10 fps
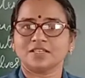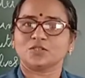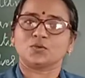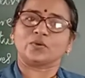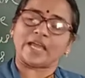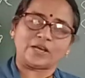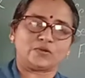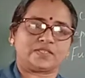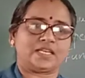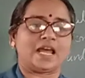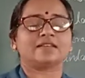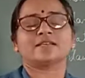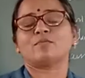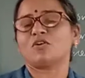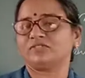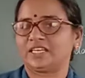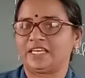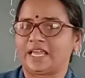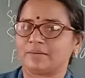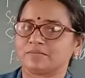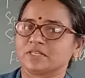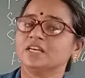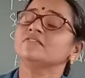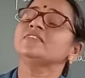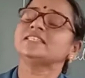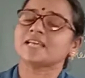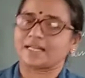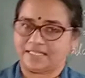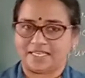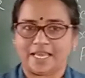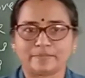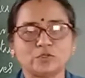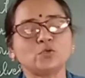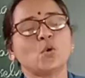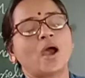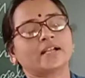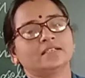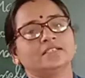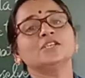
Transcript: So can you say now some of the games? Which are the games you are